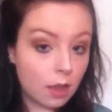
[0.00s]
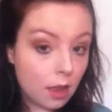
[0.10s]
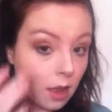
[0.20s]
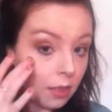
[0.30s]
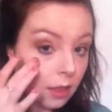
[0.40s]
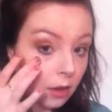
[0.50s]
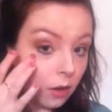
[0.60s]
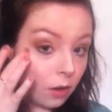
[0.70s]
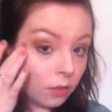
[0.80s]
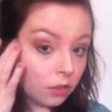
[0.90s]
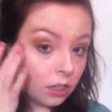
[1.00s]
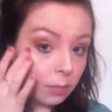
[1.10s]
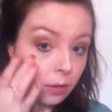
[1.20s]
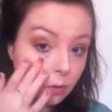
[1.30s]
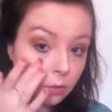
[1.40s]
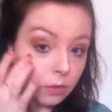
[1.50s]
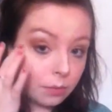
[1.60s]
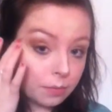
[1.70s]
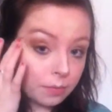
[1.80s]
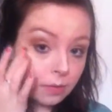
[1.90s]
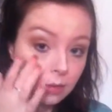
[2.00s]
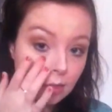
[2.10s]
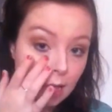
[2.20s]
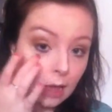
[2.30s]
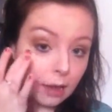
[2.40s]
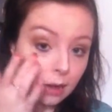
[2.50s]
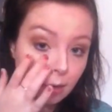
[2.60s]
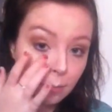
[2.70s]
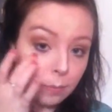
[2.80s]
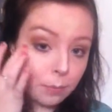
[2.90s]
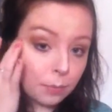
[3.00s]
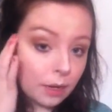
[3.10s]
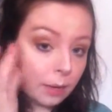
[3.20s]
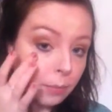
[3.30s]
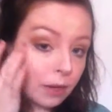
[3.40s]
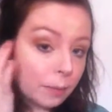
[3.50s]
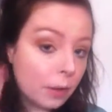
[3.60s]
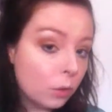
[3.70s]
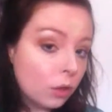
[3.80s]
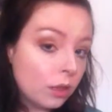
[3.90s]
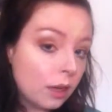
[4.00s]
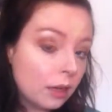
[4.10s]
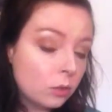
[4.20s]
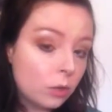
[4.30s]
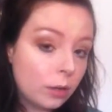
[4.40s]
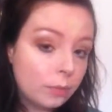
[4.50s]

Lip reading: and then on the cheekbones. And we can bring a bit under the eye as well.